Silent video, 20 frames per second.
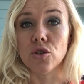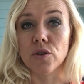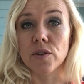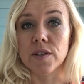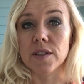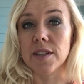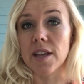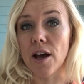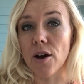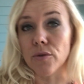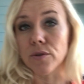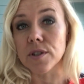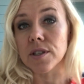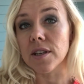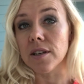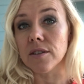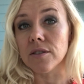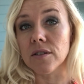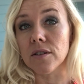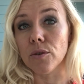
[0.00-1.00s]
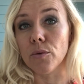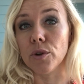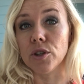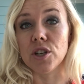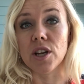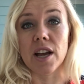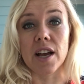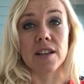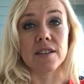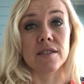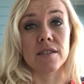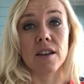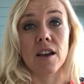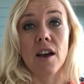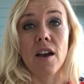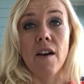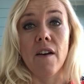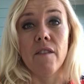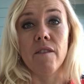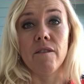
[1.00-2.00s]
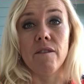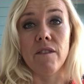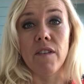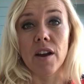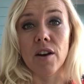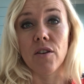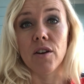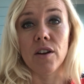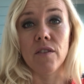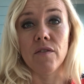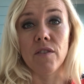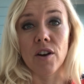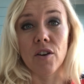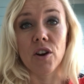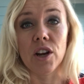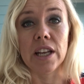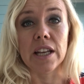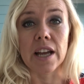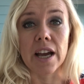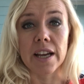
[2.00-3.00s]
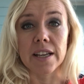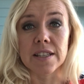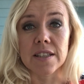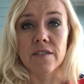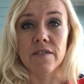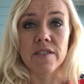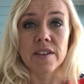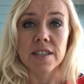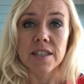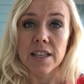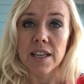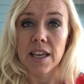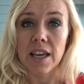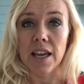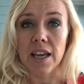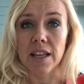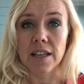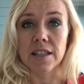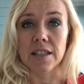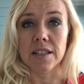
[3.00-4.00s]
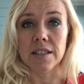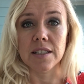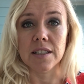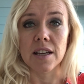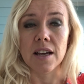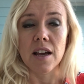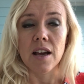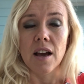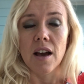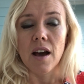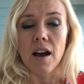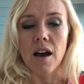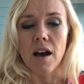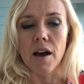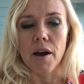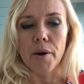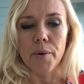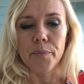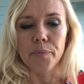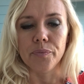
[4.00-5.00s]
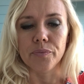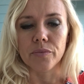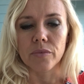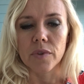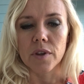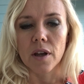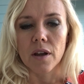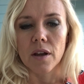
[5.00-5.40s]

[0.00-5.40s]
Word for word: John's Town Center, which has very, very nice, sophisticated um,